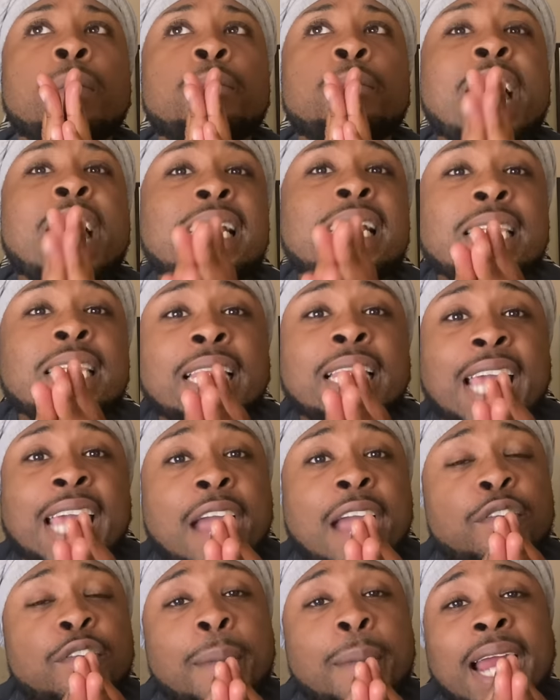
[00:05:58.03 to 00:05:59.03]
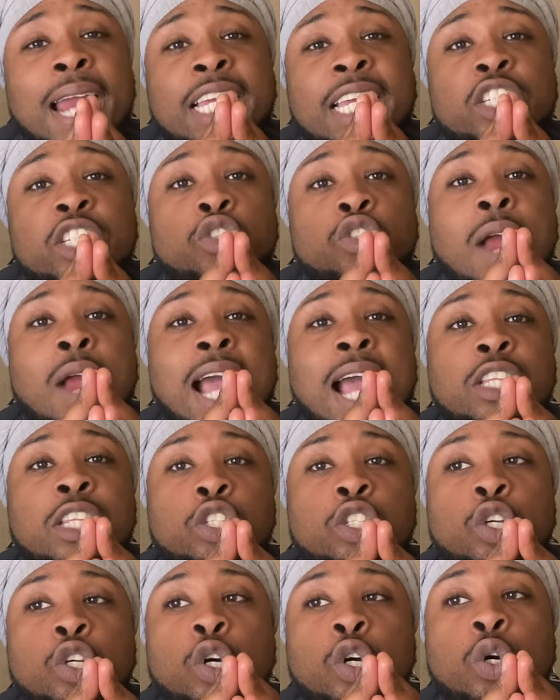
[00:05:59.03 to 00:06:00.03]
basically everybody is trying
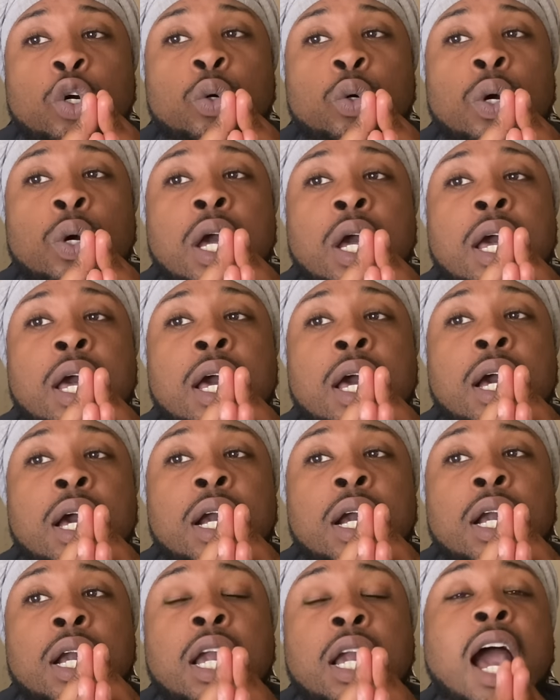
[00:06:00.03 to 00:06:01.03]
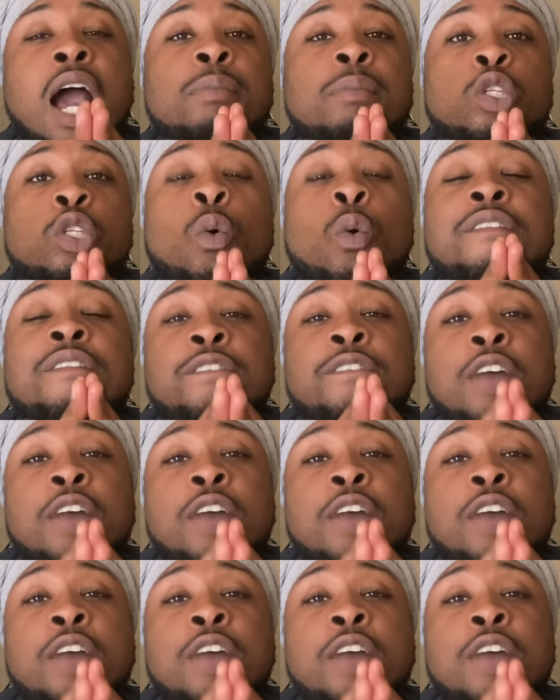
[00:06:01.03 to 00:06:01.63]
to come to a